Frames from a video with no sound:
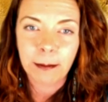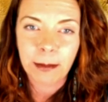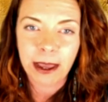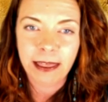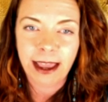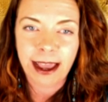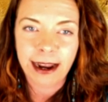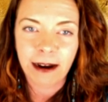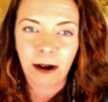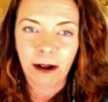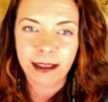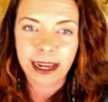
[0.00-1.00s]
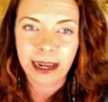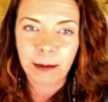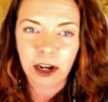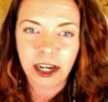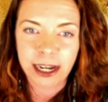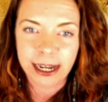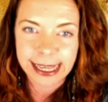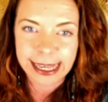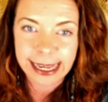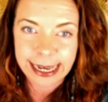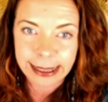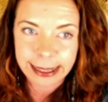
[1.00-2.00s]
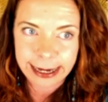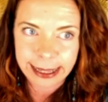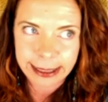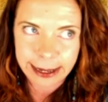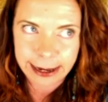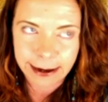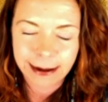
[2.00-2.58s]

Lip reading: meth addict all day, but she didn't steal anything.